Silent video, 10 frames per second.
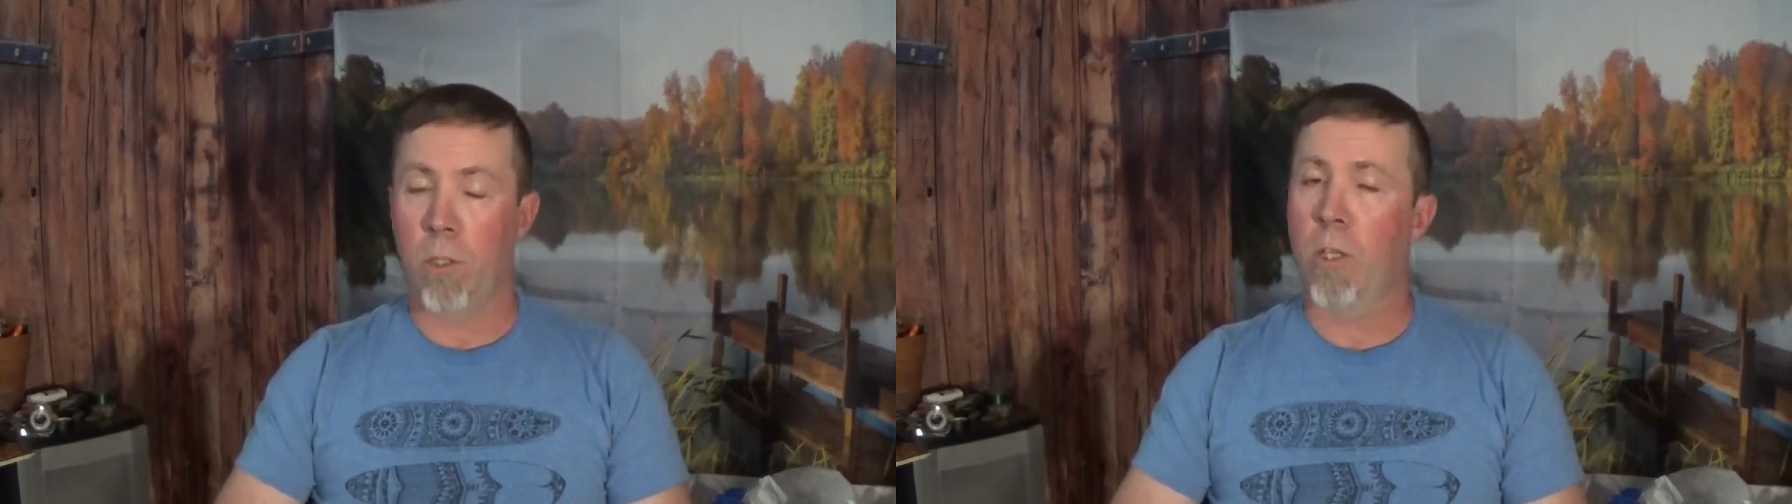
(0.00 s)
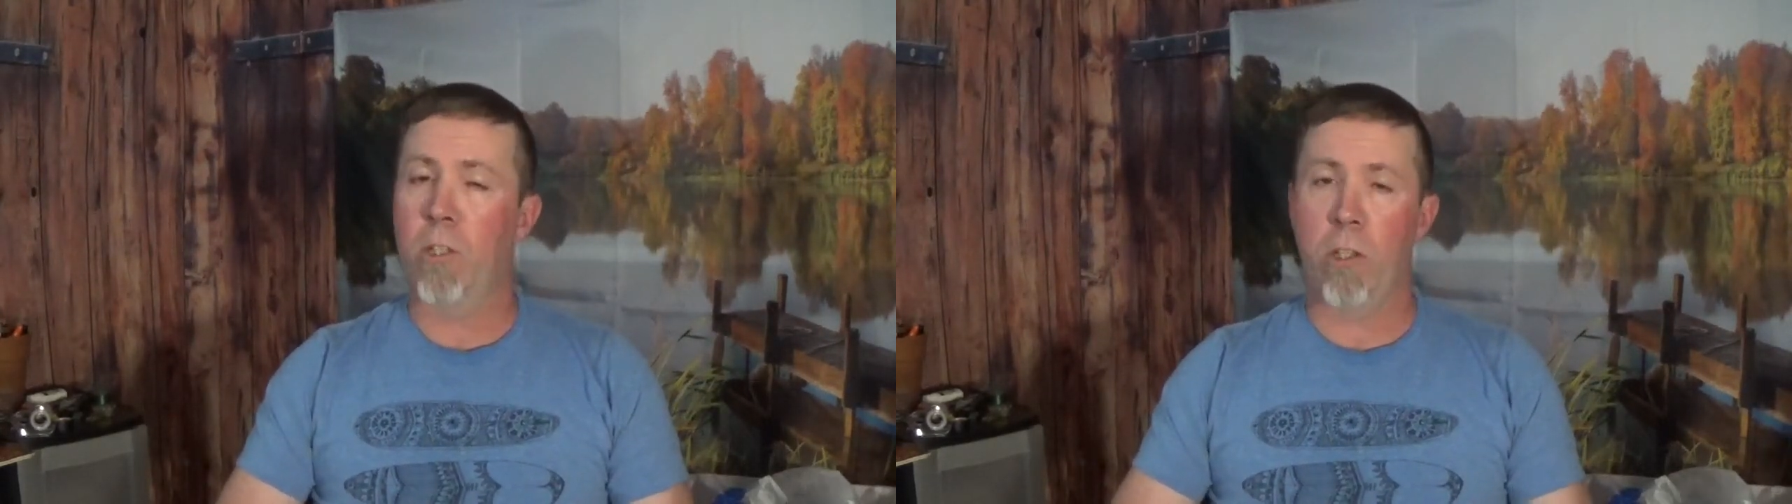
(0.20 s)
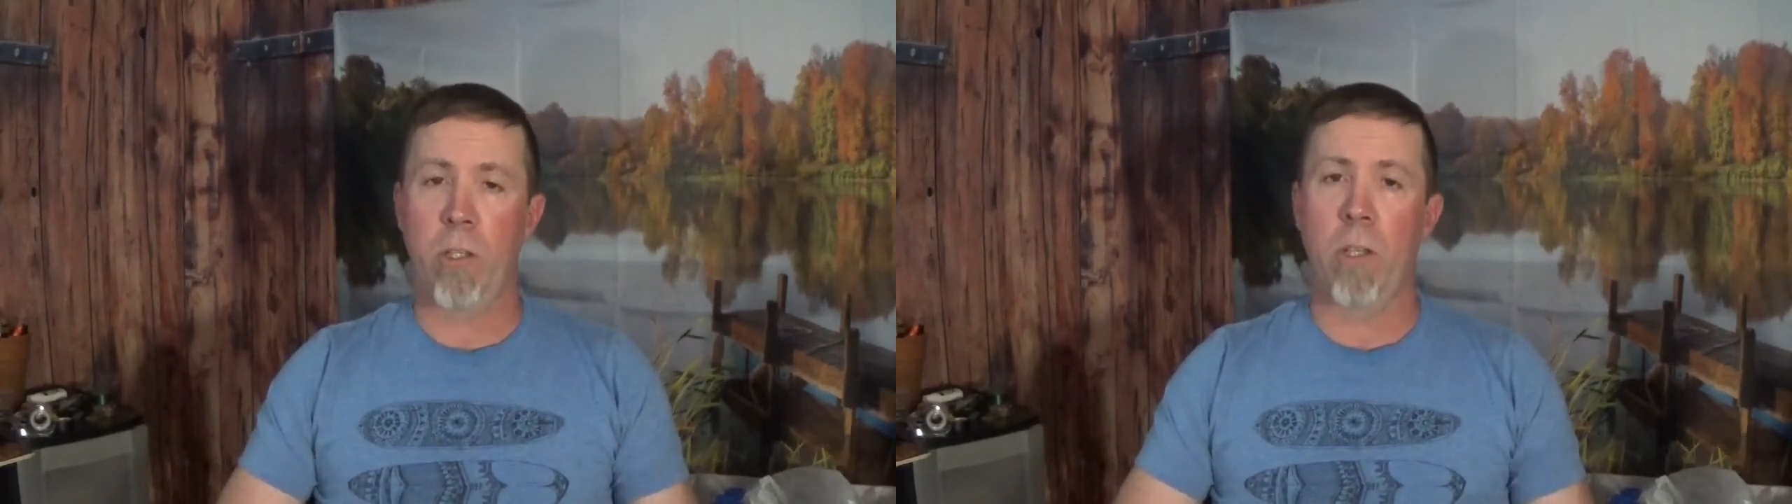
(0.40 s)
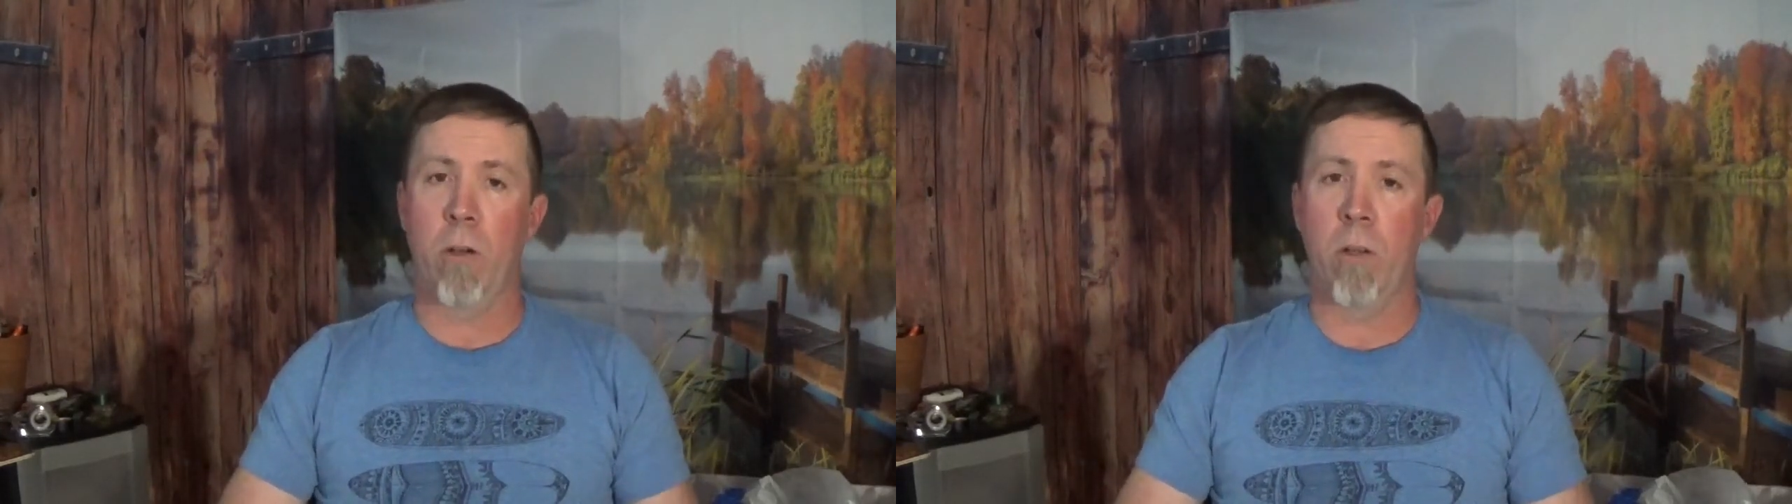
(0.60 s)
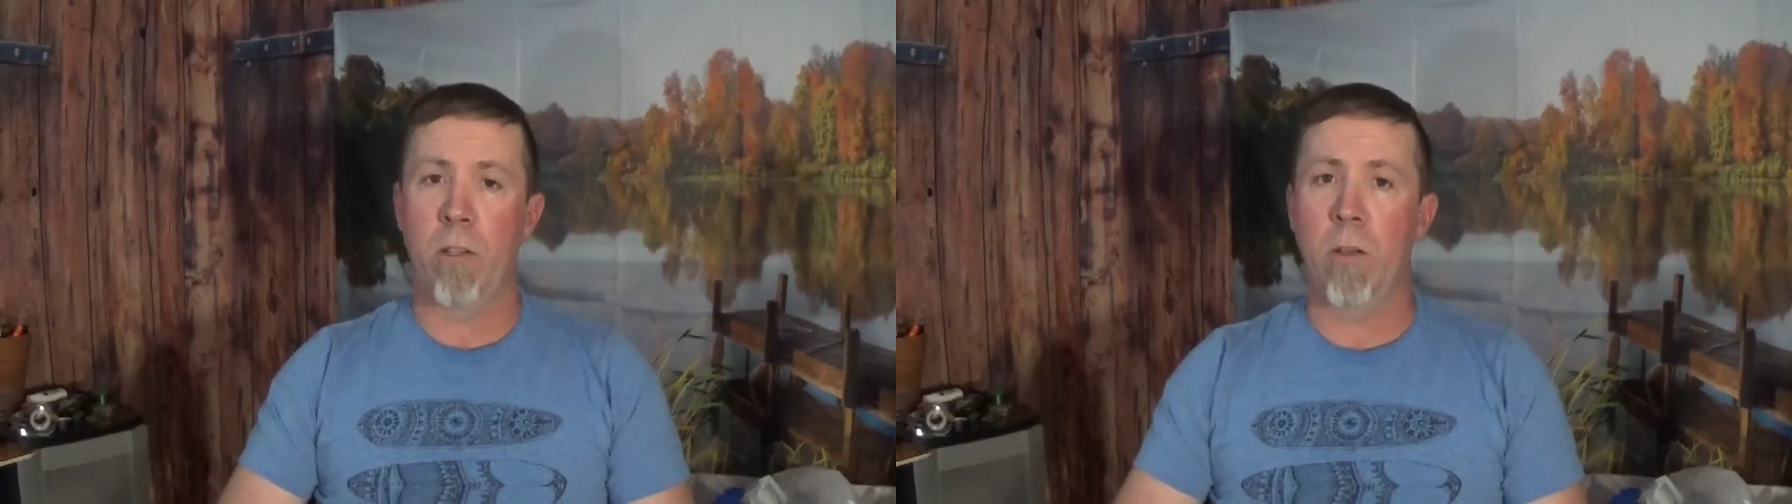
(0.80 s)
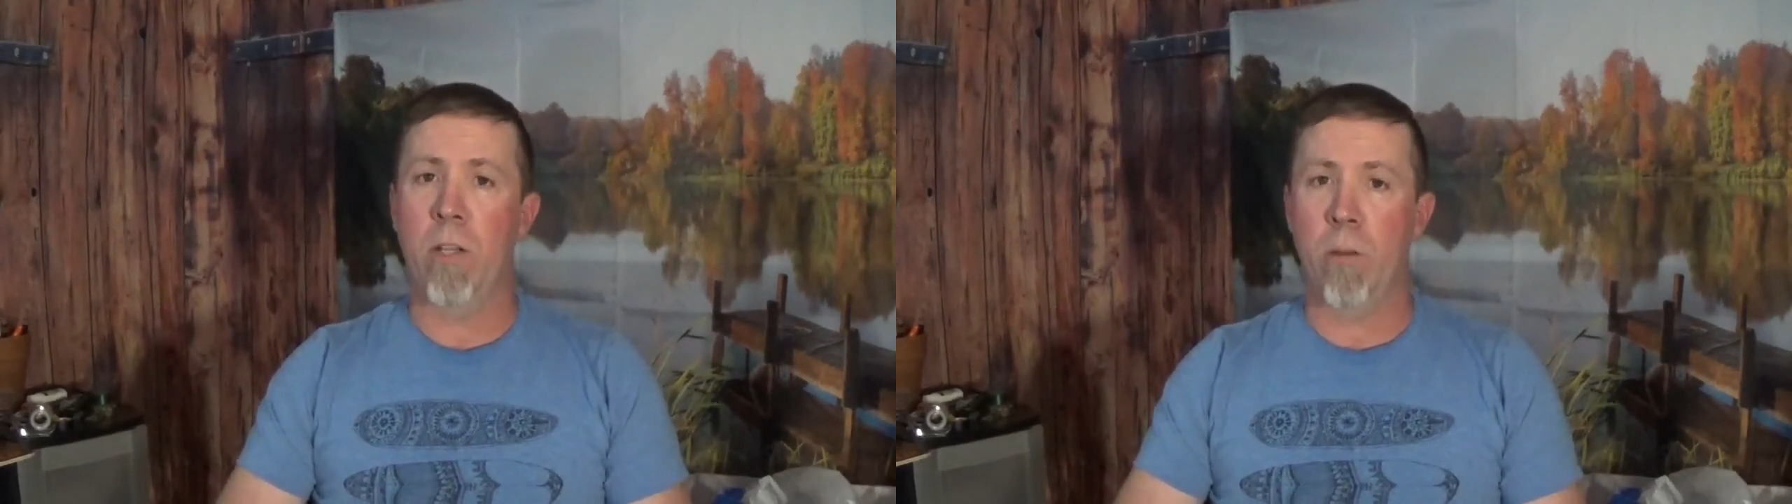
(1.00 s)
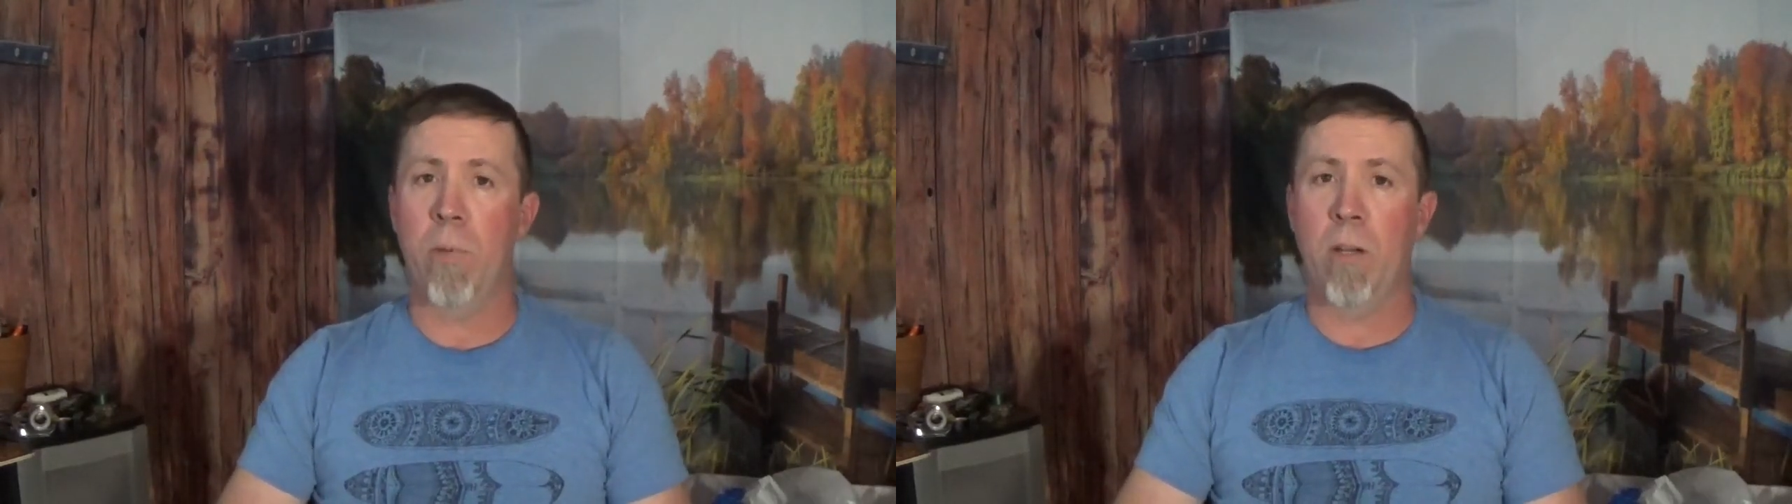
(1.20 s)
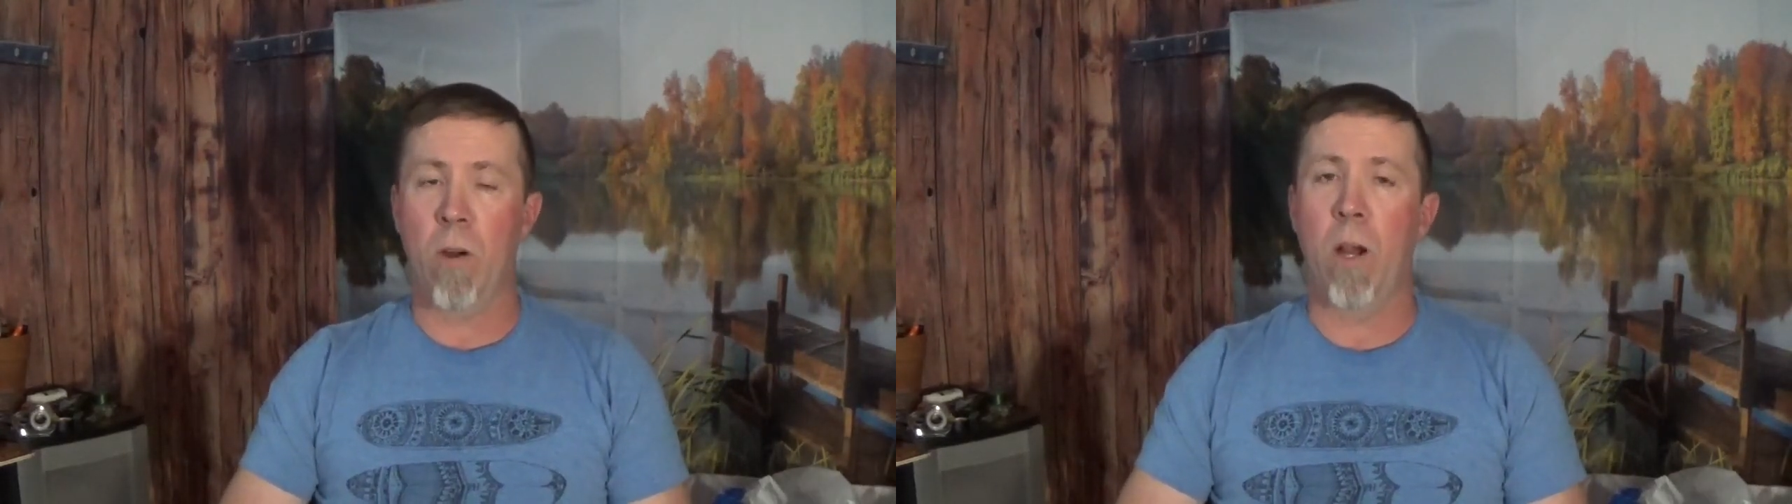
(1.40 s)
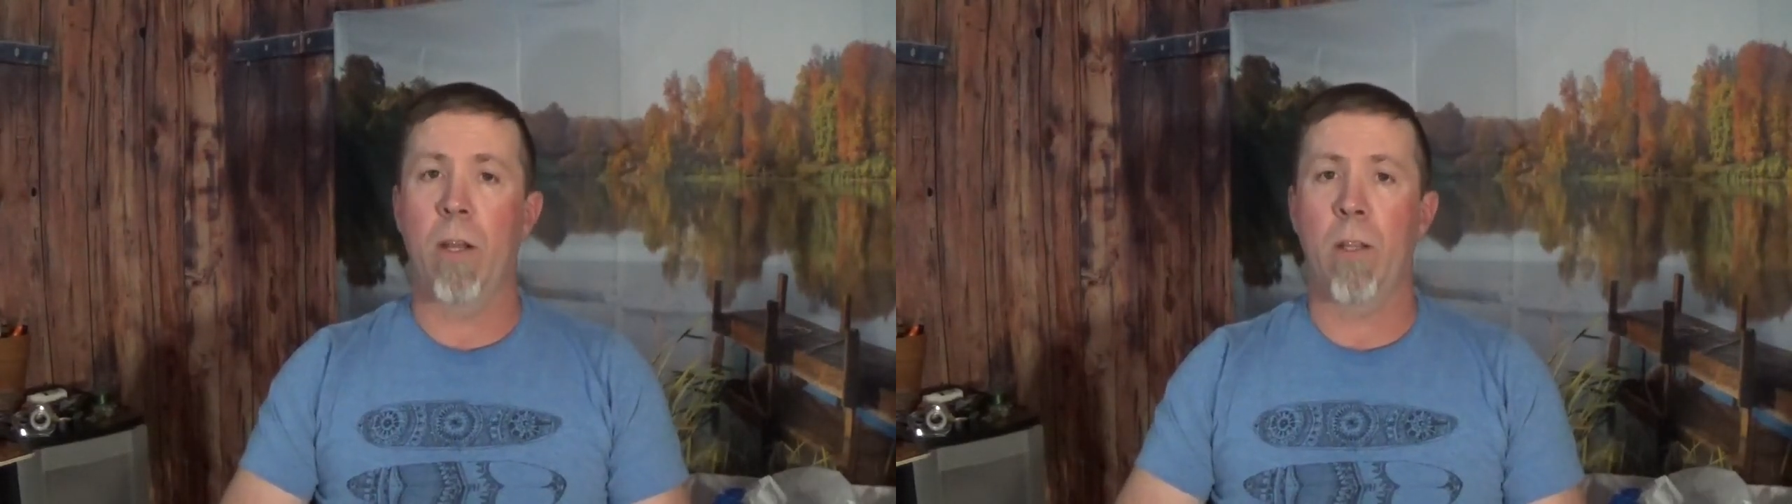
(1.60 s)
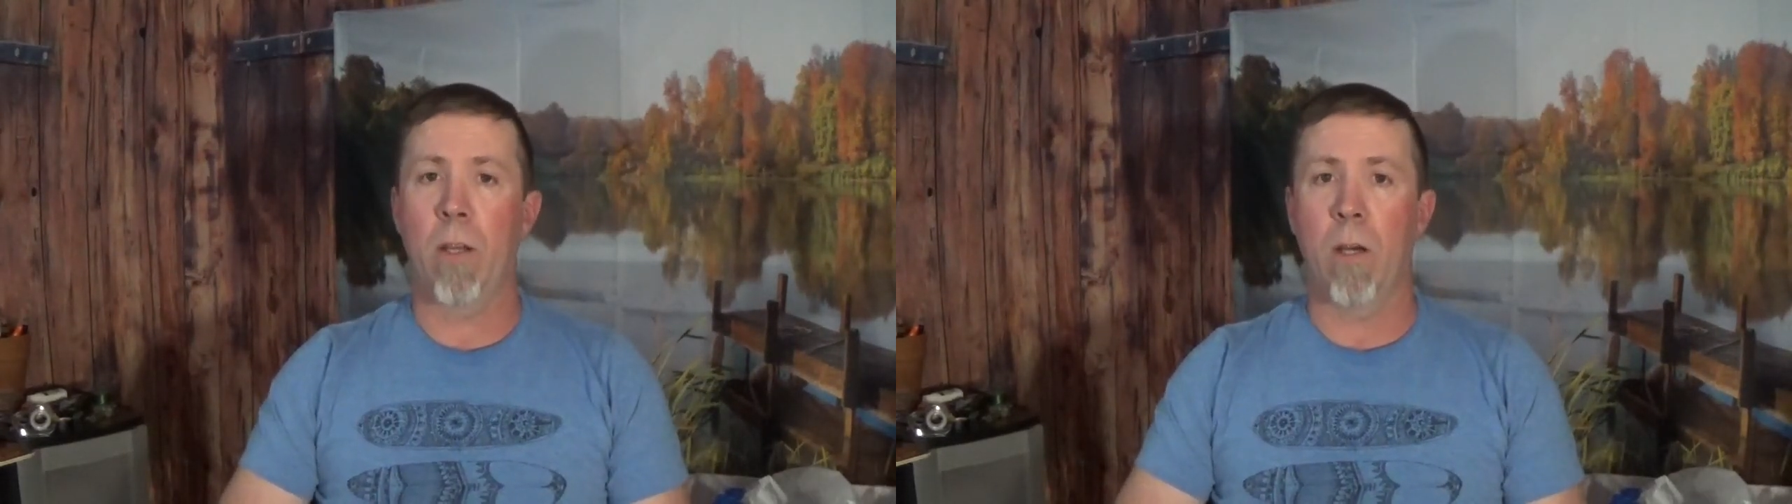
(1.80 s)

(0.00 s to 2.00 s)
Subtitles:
It's a big rod.